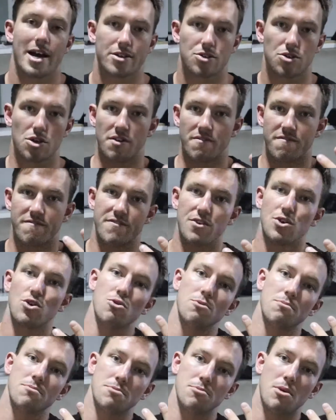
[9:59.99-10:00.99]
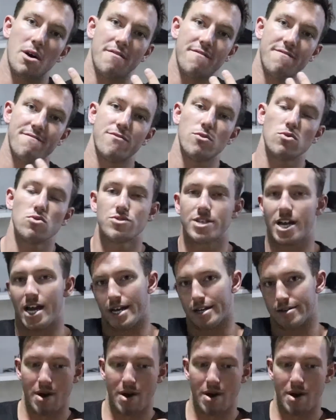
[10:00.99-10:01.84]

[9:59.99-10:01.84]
actually filmed my full day,